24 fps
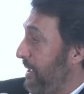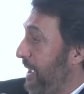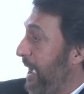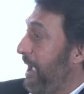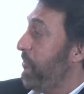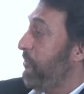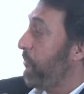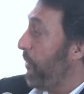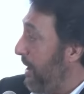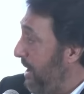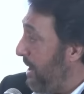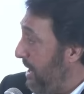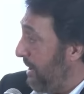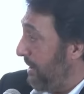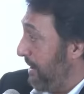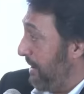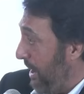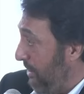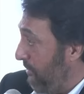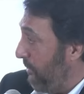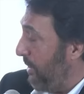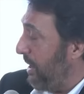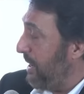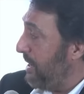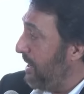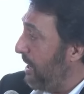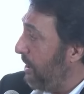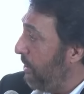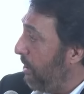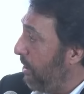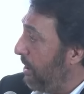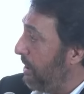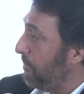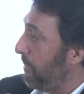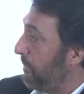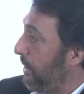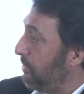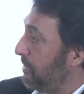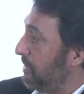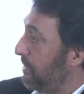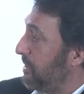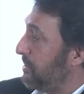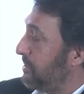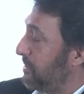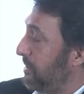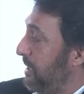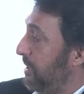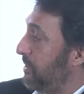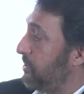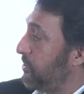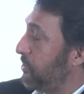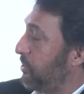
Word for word: I worry. I worry a lot yeah. about these things.